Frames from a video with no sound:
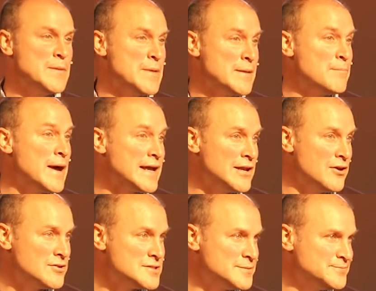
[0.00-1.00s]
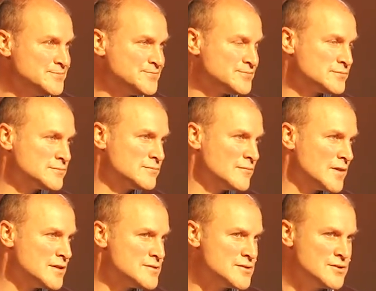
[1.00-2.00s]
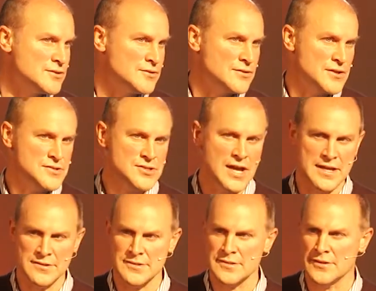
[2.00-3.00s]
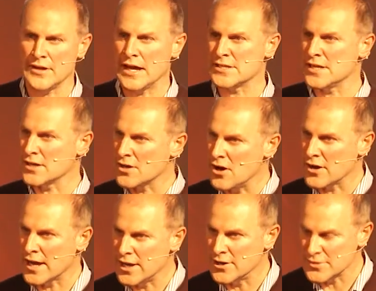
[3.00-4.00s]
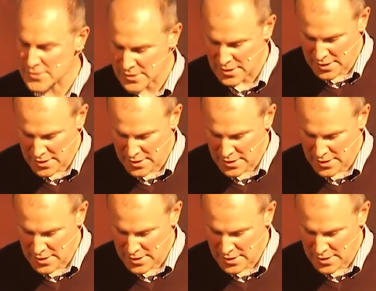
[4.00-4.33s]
being padlocked to those chains so that actually I can't get loose.